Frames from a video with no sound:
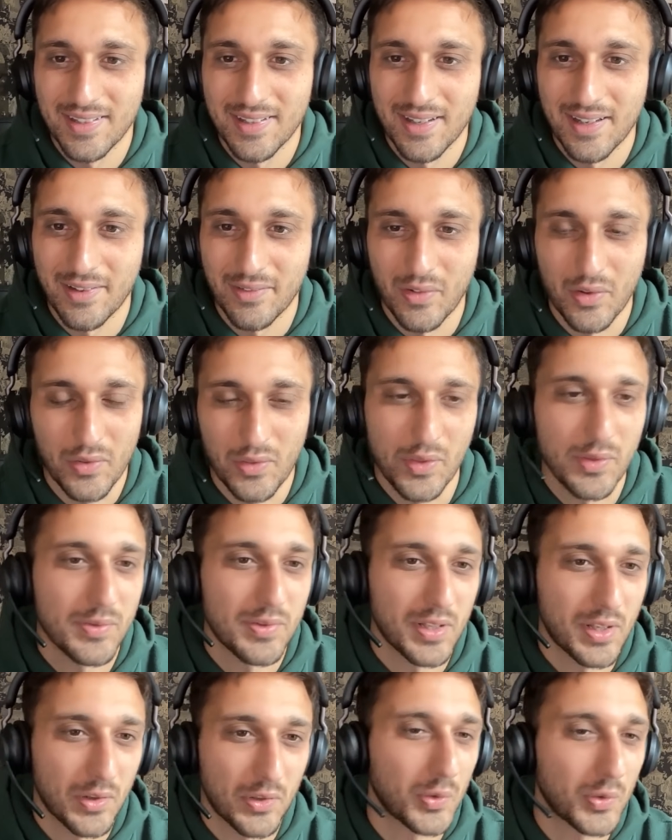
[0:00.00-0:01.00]
It was
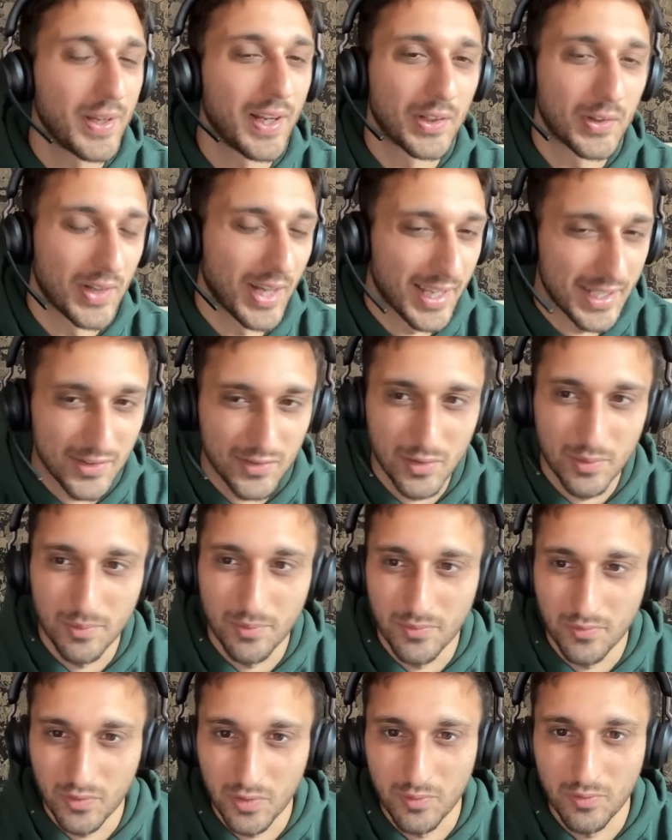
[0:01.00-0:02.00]
like a 300x
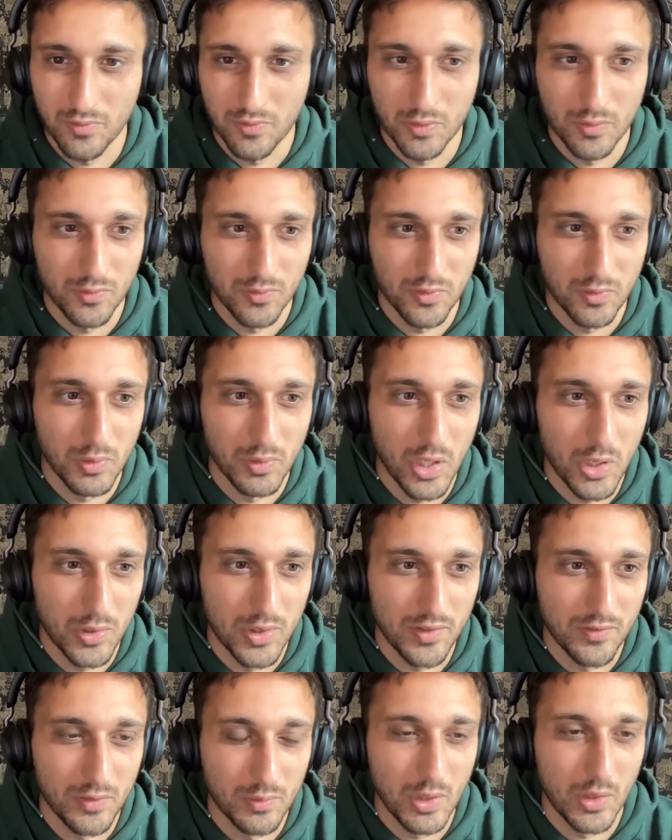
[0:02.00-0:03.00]
from low
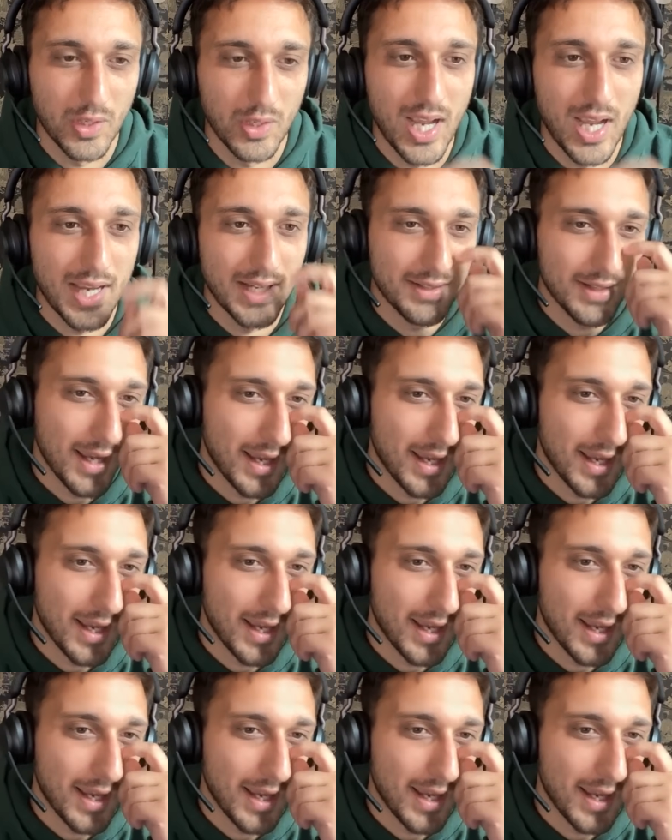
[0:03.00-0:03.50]
to highs.